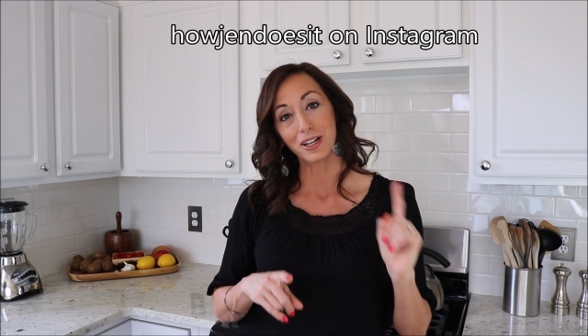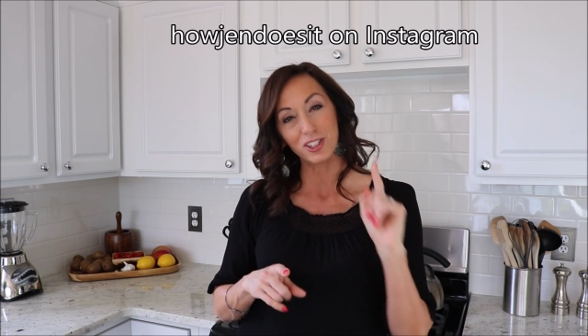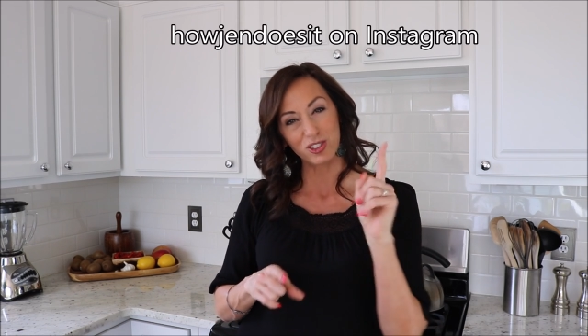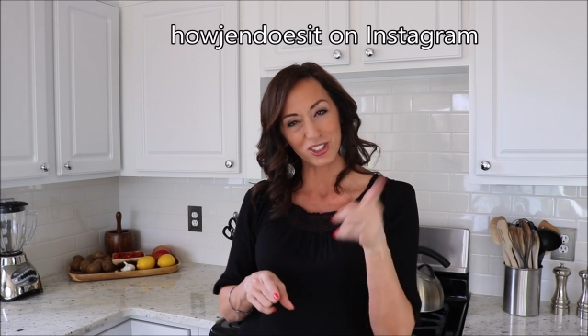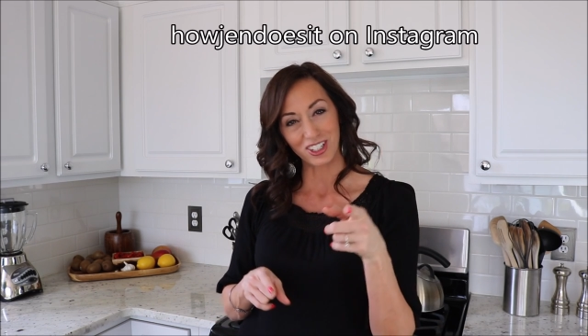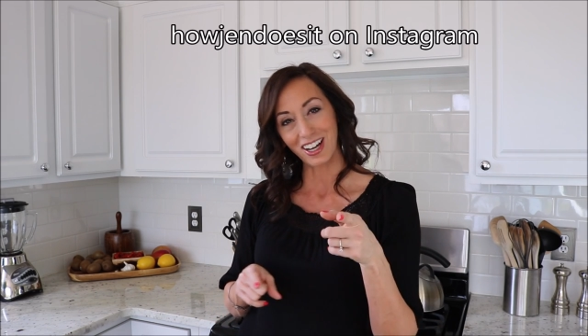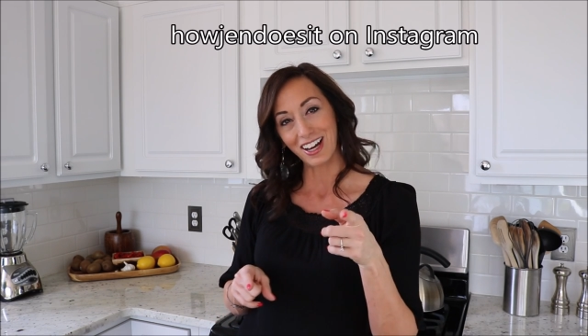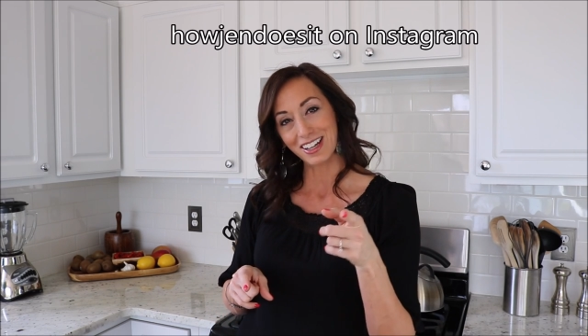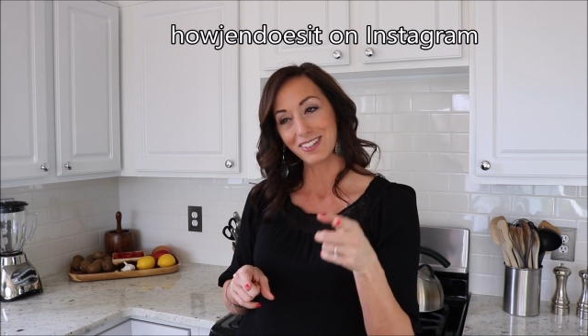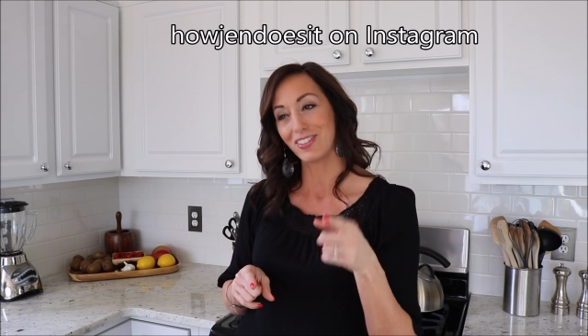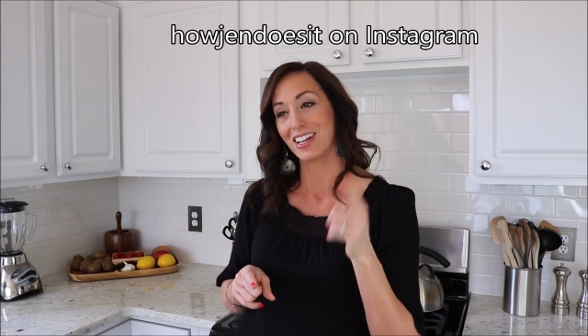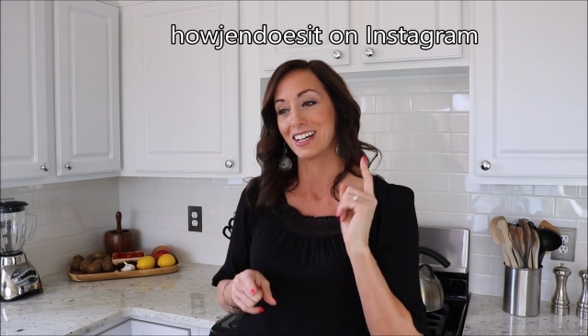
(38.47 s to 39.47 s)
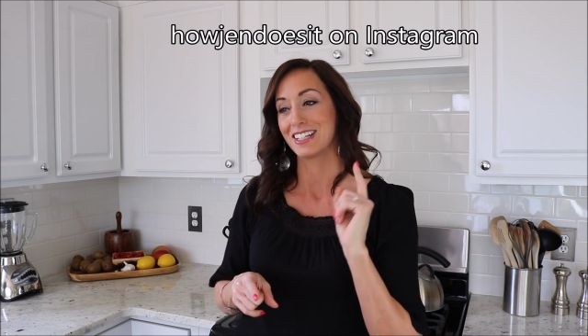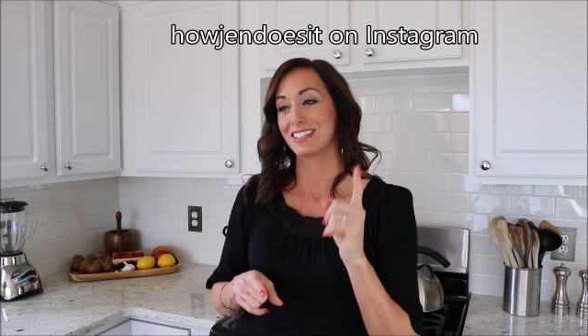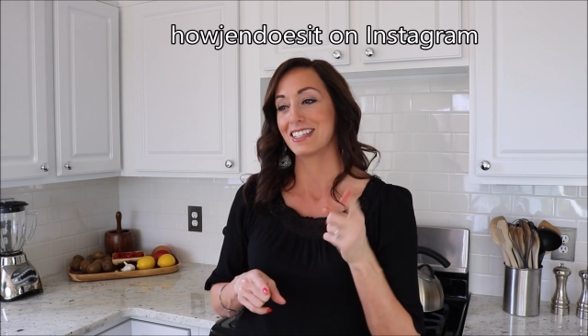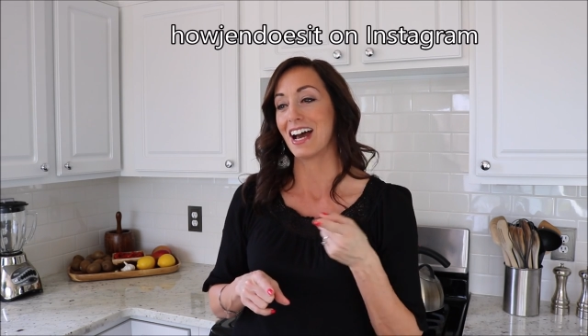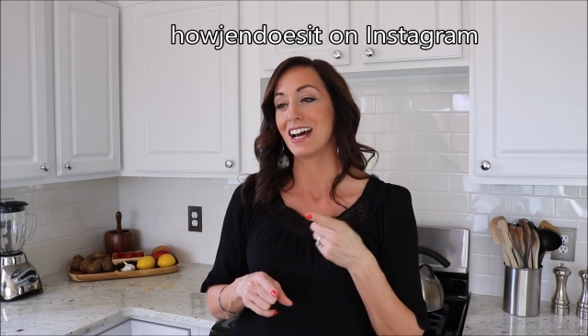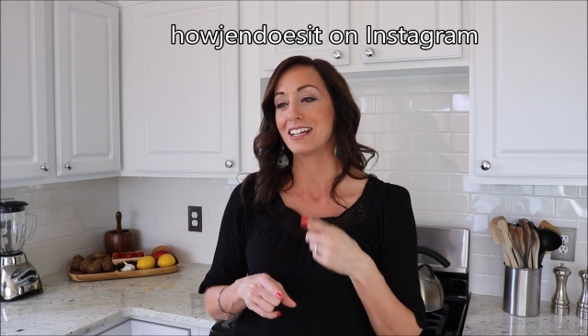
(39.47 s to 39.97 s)
but you should
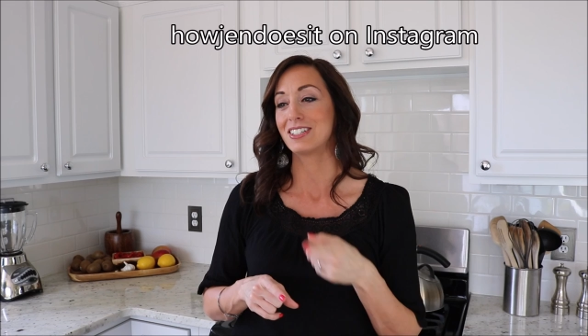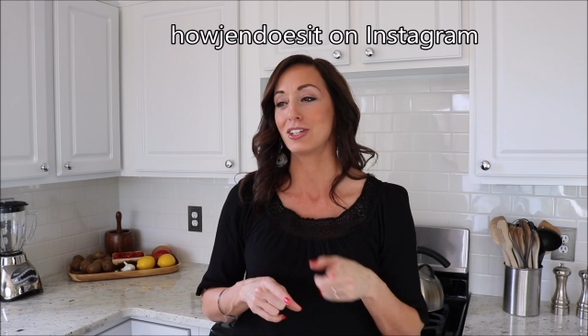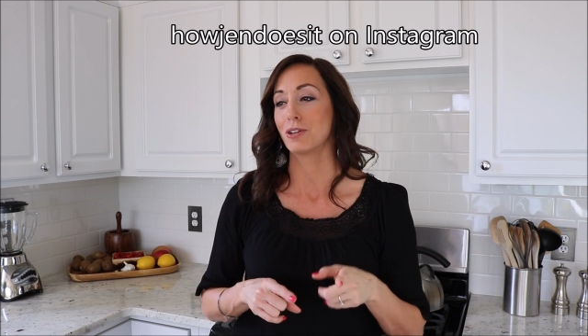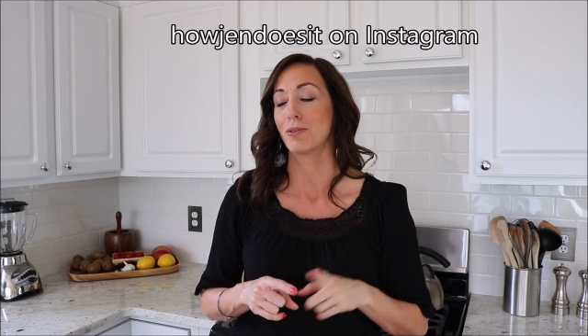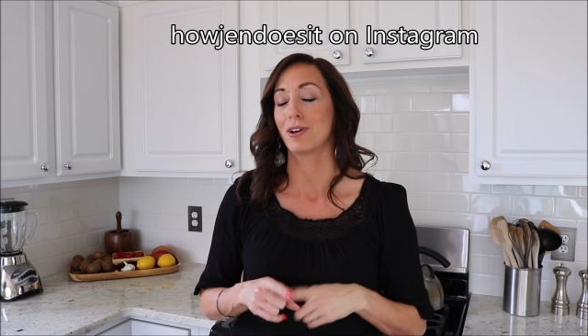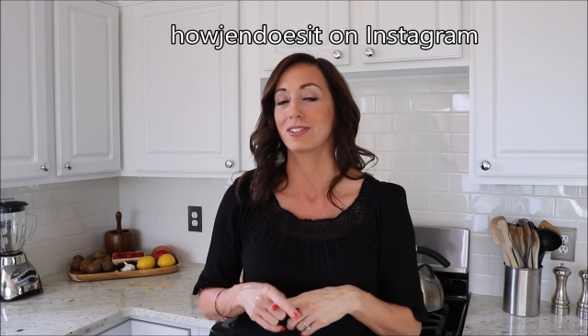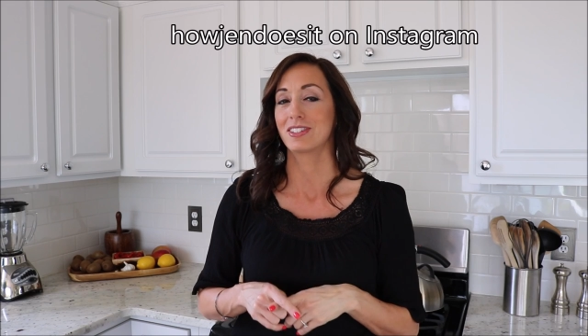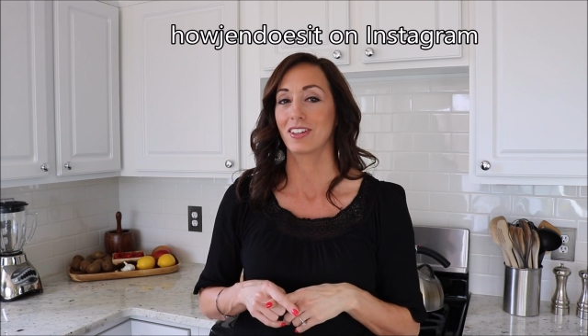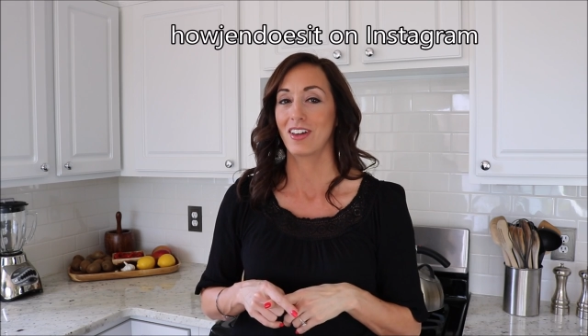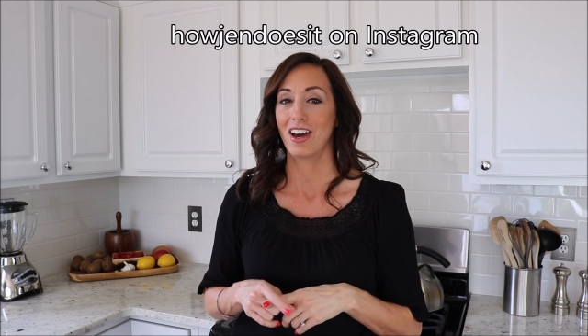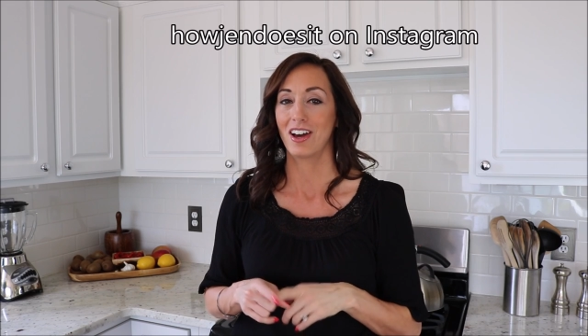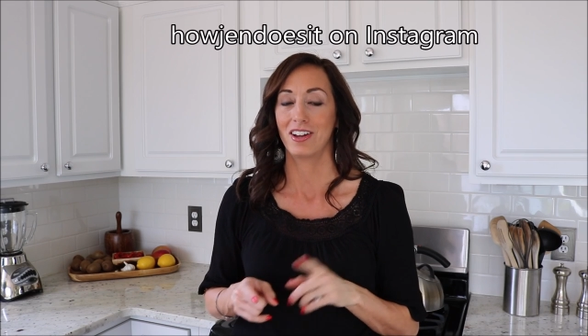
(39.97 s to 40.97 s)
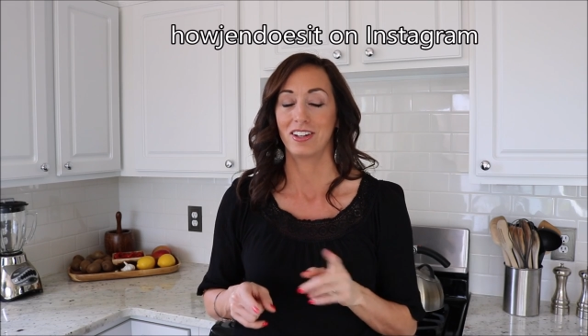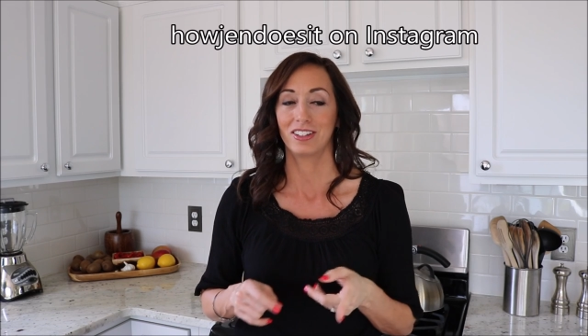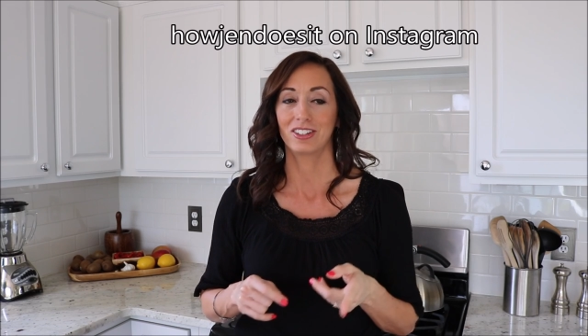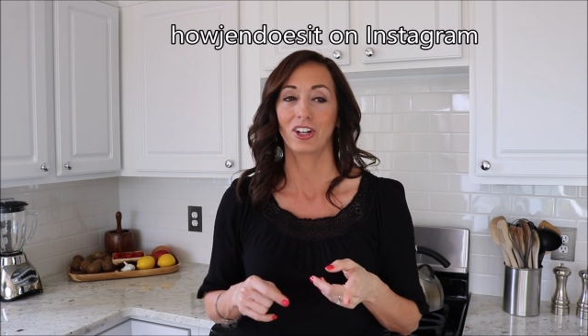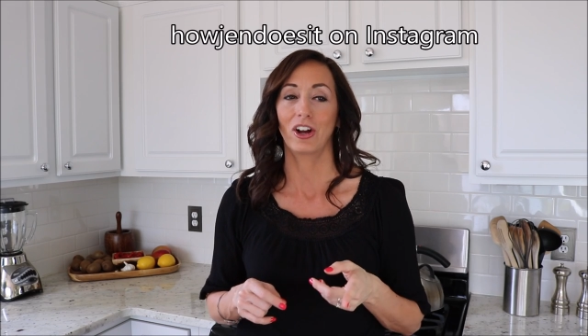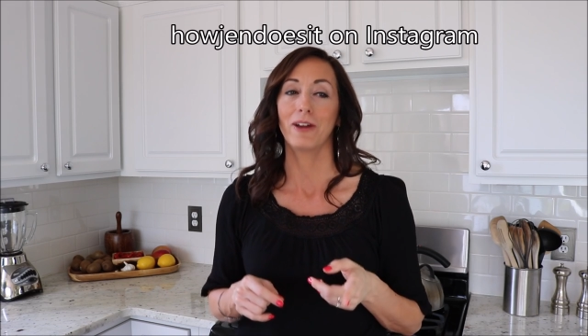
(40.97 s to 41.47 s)
because I do post a lot on
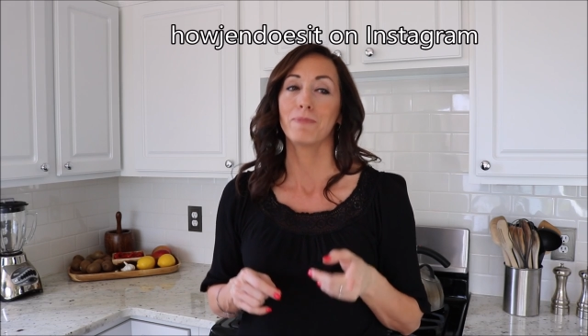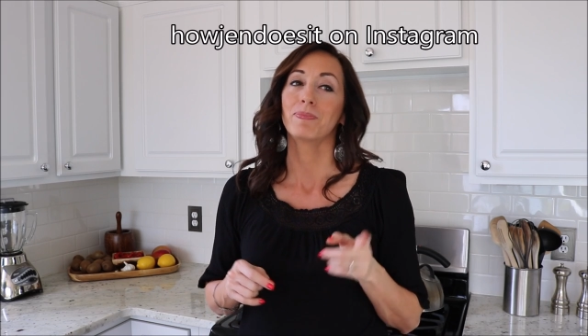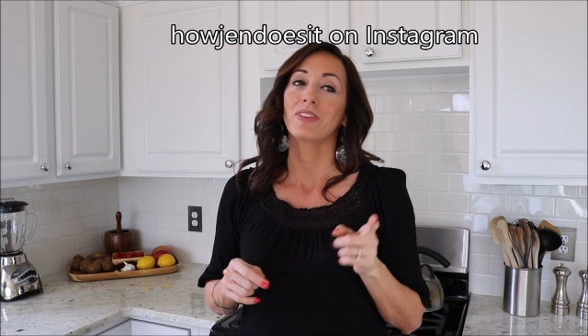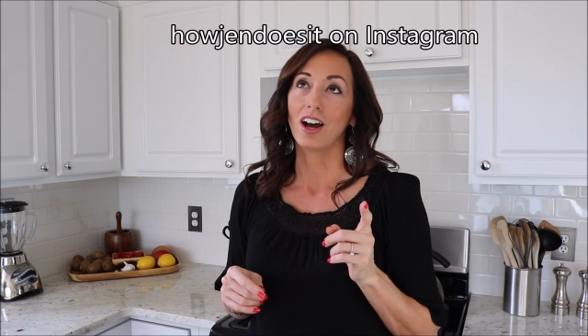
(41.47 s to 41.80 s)
Instagram.